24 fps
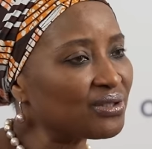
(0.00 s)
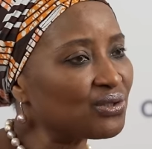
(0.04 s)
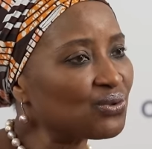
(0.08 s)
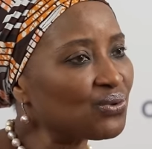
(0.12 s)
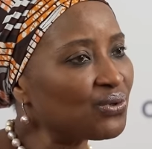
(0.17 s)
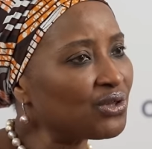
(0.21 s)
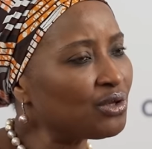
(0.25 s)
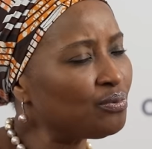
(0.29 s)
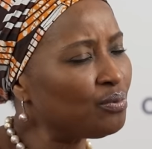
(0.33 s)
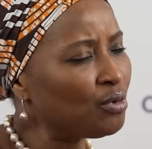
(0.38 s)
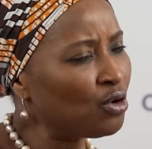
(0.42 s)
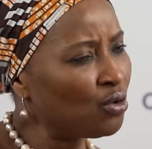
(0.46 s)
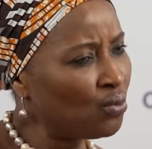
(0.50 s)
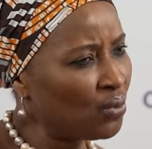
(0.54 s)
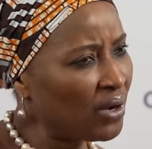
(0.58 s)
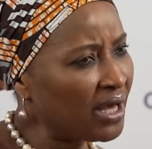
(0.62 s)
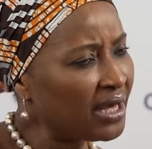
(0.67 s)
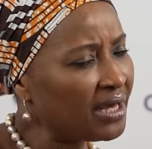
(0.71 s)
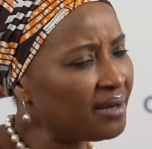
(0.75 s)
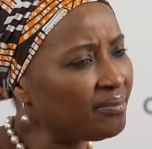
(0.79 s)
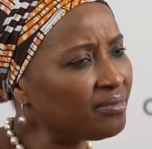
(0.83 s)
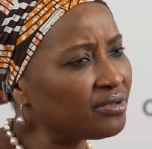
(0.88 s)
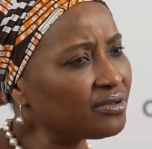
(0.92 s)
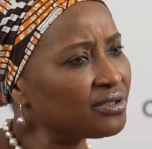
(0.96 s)
So the more we're
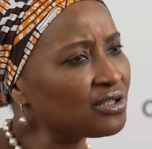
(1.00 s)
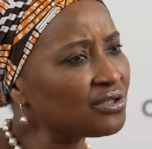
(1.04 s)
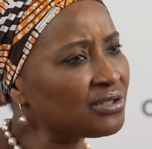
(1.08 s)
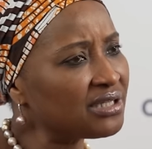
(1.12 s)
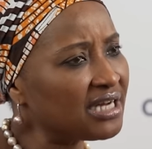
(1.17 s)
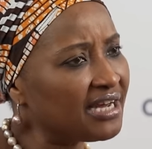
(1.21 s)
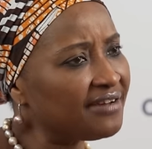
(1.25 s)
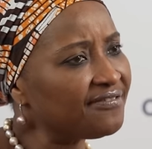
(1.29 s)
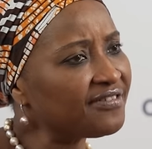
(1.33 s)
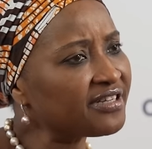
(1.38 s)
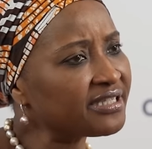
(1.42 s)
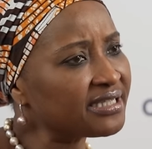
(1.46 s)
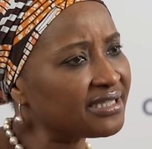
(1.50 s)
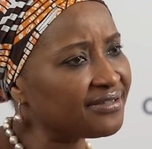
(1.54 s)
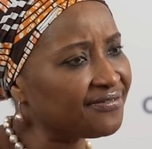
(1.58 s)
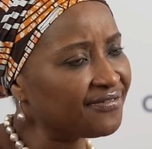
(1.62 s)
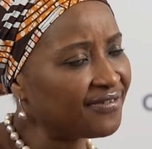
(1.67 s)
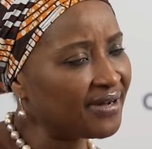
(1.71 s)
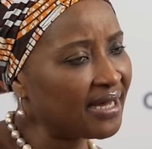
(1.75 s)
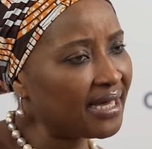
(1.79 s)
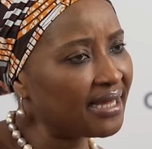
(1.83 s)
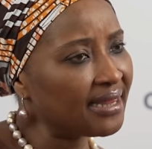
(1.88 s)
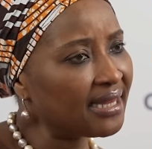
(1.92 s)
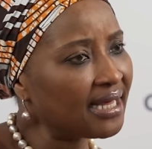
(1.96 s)
able to
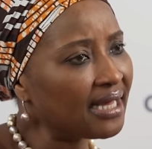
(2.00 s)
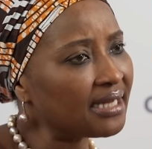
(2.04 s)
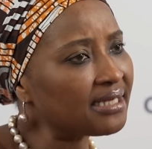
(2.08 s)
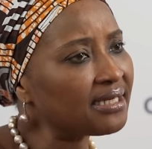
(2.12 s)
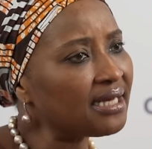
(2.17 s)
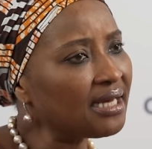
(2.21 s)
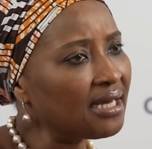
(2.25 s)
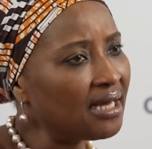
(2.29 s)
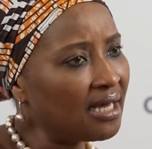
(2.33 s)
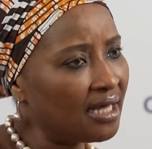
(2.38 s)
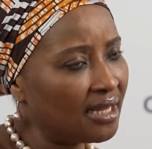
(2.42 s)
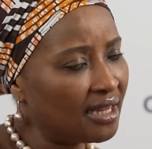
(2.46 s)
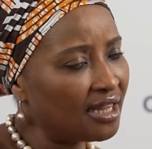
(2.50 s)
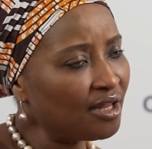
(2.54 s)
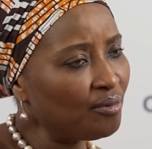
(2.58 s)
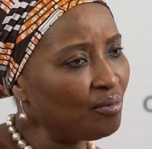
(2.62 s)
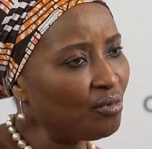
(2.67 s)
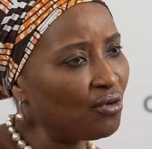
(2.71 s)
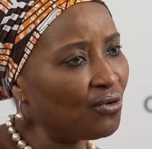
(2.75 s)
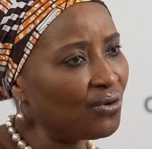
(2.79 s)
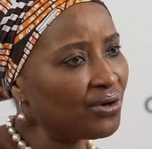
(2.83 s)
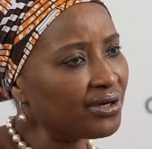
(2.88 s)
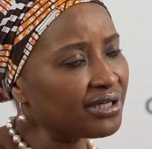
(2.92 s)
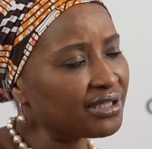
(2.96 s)
diversify that, the
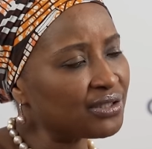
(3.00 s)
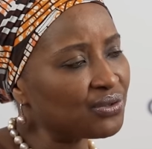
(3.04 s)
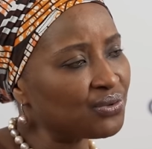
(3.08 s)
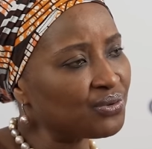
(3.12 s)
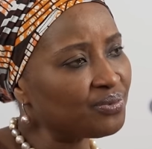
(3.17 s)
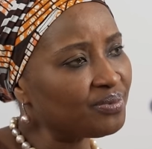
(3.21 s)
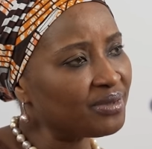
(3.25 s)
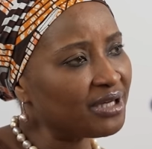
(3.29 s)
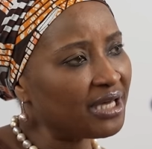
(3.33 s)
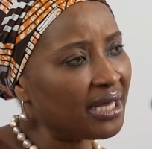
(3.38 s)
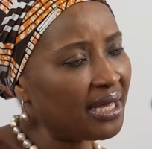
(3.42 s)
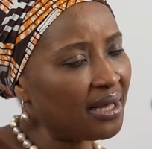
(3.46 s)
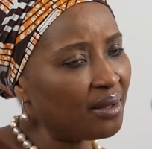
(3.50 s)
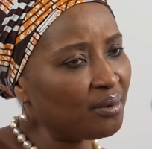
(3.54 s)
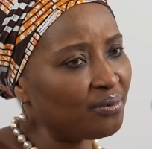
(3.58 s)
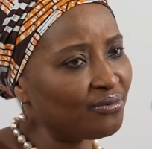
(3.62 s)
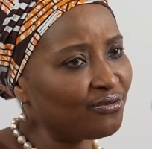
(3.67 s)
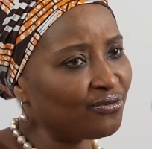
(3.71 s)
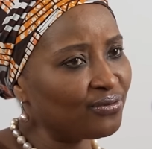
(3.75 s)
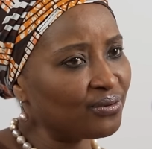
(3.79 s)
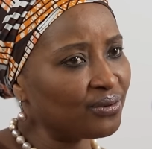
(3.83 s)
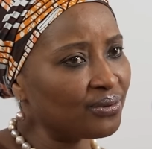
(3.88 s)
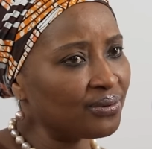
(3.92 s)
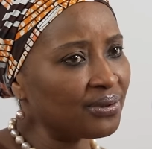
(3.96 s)
more it will be
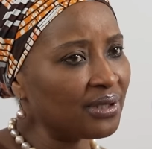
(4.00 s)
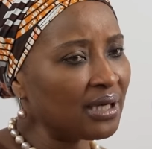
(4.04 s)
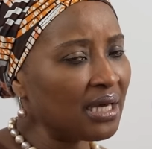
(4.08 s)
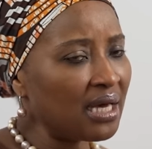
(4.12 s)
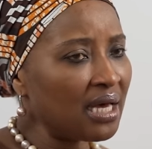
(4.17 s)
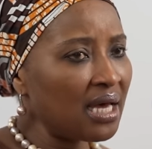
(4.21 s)
helpful.